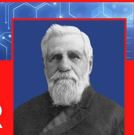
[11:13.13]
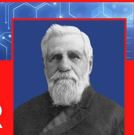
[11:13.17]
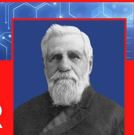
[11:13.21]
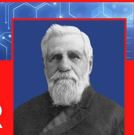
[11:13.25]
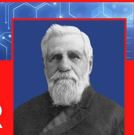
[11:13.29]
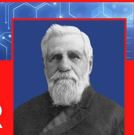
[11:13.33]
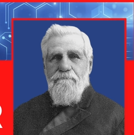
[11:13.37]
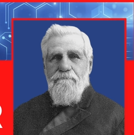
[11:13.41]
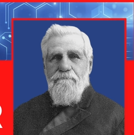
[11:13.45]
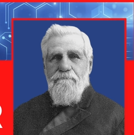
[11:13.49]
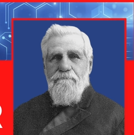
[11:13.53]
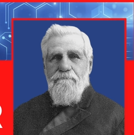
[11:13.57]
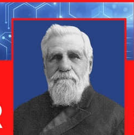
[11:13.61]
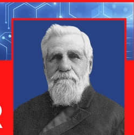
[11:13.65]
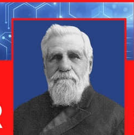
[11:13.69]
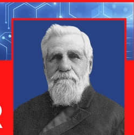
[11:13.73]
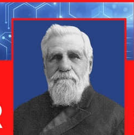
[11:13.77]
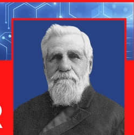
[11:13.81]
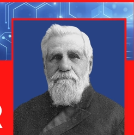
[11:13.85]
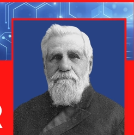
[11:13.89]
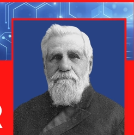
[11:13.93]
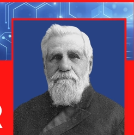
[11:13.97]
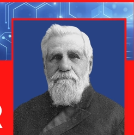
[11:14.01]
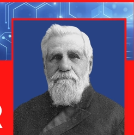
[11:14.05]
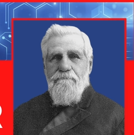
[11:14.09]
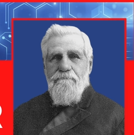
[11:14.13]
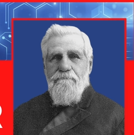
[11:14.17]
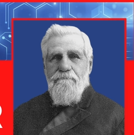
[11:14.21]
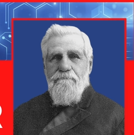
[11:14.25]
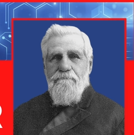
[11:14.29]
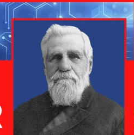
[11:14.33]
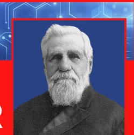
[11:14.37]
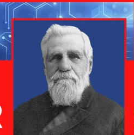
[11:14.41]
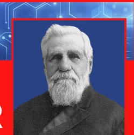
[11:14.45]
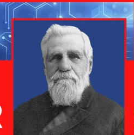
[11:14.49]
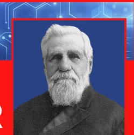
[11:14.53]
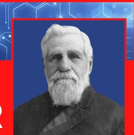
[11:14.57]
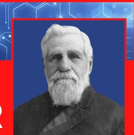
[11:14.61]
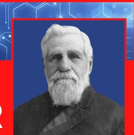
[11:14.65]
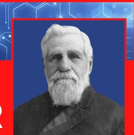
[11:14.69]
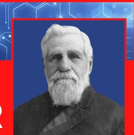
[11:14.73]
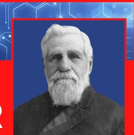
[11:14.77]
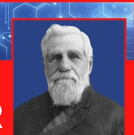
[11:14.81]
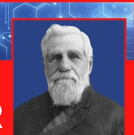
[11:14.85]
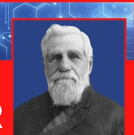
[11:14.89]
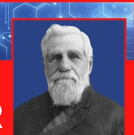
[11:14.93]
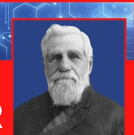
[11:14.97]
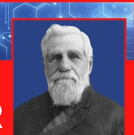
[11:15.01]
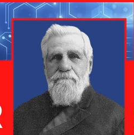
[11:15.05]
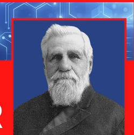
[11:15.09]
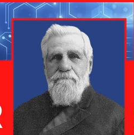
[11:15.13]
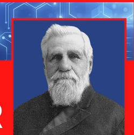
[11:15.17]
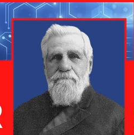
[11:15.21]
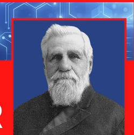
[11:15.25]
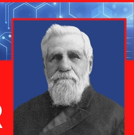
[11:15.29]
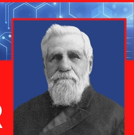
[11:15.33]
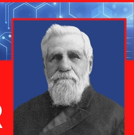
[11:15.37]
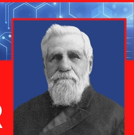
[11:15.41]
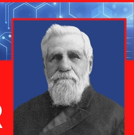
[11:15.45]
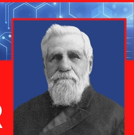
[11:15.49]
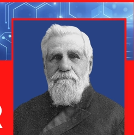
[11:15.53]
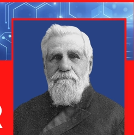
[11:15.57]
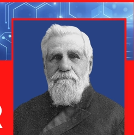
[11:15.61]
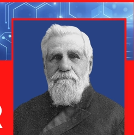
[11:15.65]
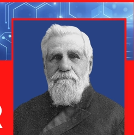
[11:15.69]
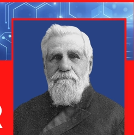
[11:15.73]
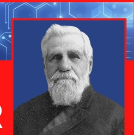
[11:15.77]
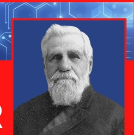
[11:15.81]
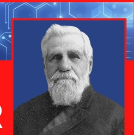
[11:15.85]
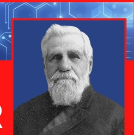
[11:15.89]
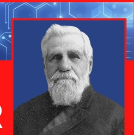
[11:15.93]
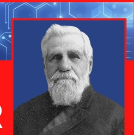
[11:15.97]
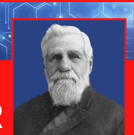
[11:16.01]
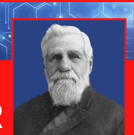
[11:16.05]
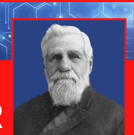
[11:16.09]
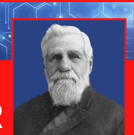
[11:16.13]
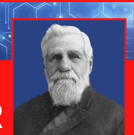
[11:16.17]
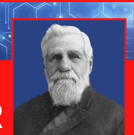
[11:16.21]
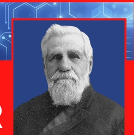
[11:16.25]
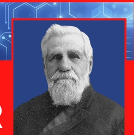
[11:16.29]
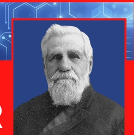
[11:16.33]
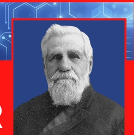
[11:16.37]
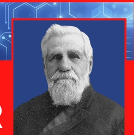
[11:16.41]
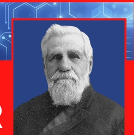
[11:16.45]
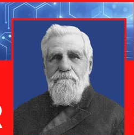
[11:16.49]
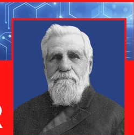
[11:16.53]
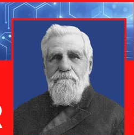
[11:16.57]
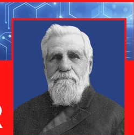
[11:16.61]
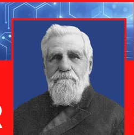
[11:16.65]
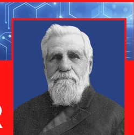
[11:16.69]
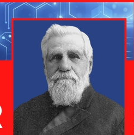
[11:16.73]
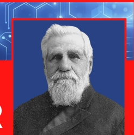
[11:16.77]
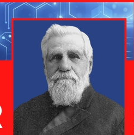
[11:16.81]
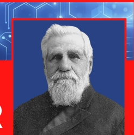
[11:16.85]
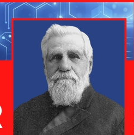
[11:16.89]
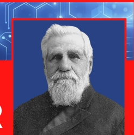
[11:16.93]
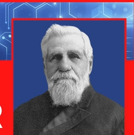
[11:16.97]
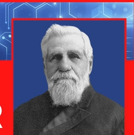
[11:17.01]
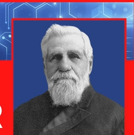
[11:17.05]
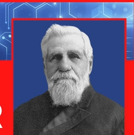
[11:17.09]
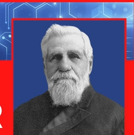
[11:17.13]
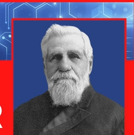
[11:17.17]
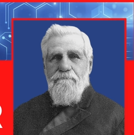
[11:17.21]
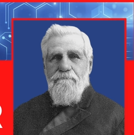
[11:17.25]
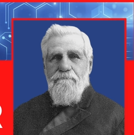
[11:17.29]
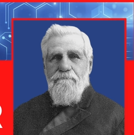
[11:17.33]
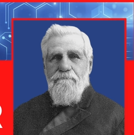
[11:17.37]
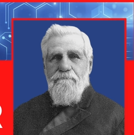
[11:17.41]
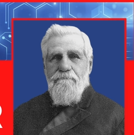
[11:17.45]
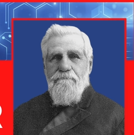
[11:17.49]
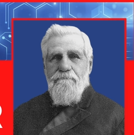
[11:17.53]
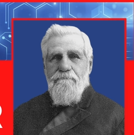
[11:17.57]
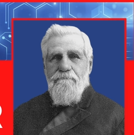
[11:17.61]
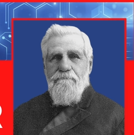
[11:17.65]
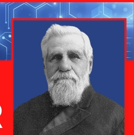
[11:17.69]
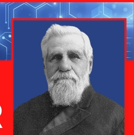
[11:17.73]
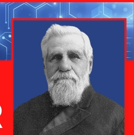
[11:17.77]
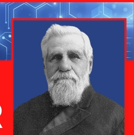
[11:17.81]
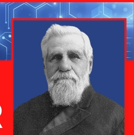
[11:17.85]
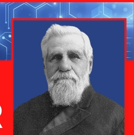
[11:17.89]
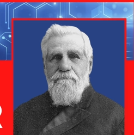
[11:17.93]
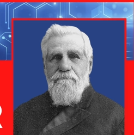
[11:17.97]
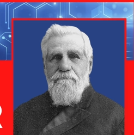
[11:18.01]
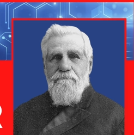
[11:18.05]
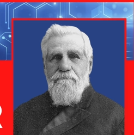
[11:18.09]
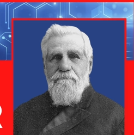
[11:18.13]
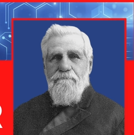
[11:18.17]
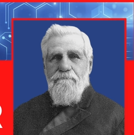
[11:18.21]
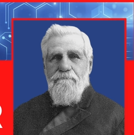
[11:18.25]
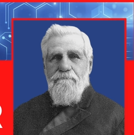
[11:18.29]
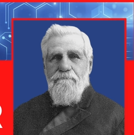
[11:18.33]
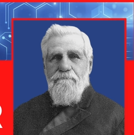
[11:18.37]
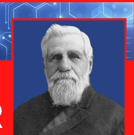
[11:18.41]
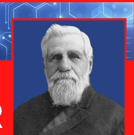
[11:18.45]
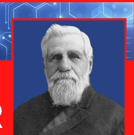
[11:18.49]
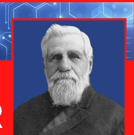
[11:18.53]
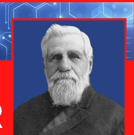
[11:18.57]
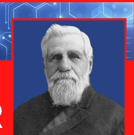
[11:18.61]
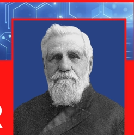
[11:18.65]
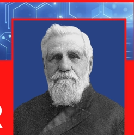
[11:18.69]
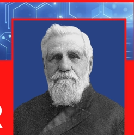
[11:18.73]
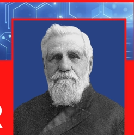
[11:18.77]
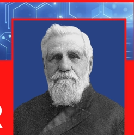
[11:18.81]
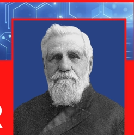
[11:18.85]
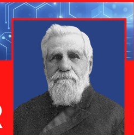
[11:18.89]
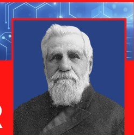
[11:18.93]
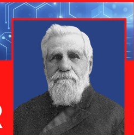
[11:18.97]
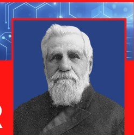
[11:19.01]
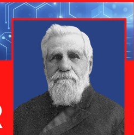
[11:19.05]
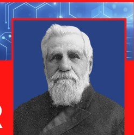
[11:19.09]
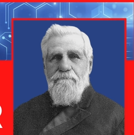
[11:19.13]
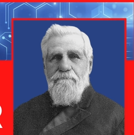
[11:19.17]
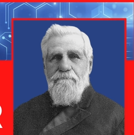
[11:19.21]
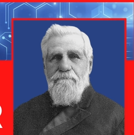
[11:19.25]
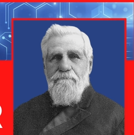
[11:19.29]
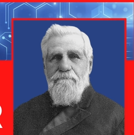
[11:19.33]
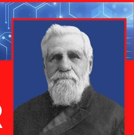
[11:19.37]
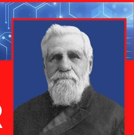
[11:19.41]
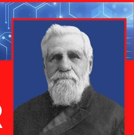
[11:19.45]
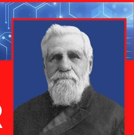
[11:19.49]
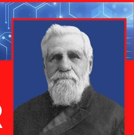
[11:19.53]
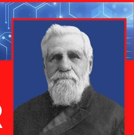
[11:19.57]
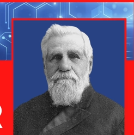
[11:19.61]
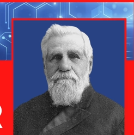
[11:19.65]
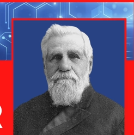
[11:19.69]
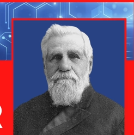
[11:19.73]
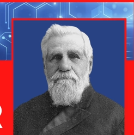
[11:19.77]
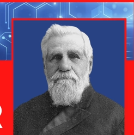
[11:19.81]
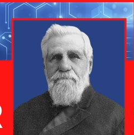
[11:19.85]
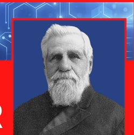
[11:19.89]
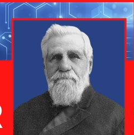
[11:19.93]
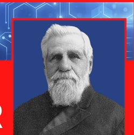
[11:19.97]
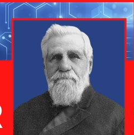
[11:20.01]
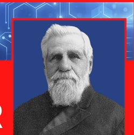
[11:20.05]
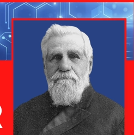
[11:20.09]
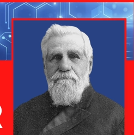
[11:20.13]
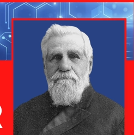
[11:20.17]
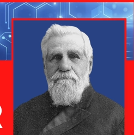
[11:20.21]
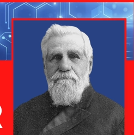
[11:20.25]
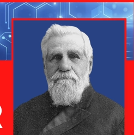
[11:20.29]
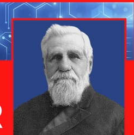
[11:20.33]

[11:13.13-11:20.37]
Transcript: This is a still picture; no speech is visible.